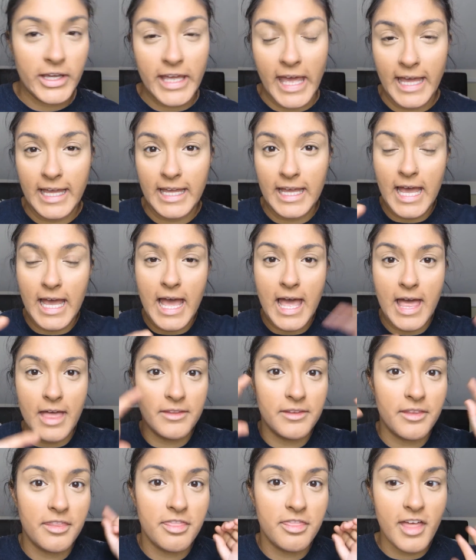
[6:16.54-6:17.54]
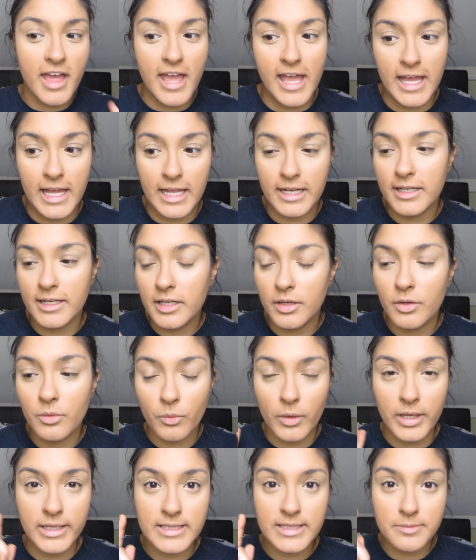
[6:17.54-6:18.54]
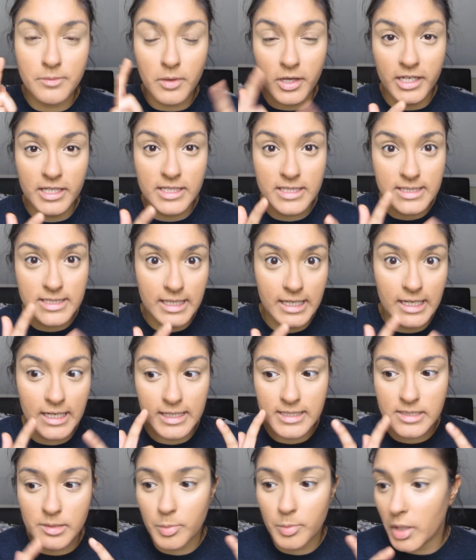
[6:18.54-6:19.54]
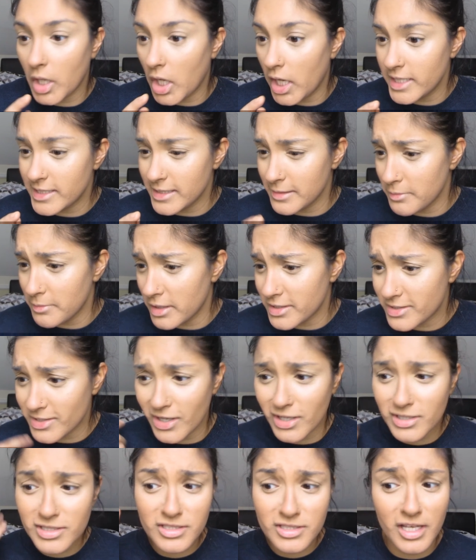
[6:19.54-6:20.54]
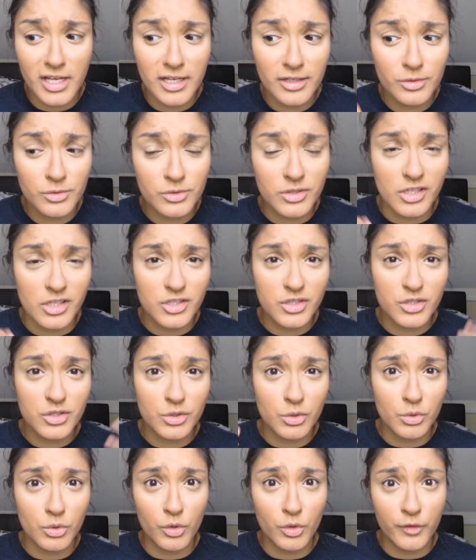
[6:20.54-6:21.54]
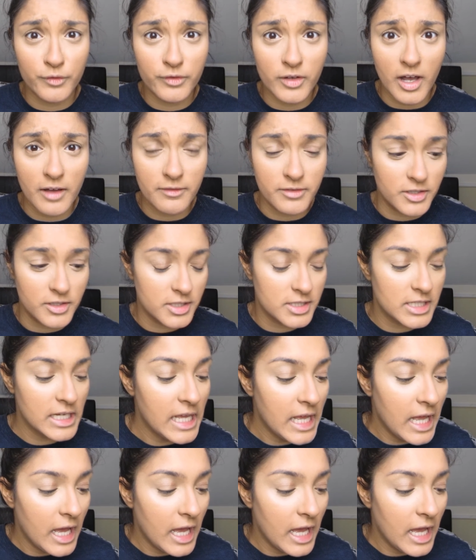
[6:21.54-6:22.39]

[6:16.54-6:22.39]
Okay, and then once my concealer is applied and my dark circles are sort of covered,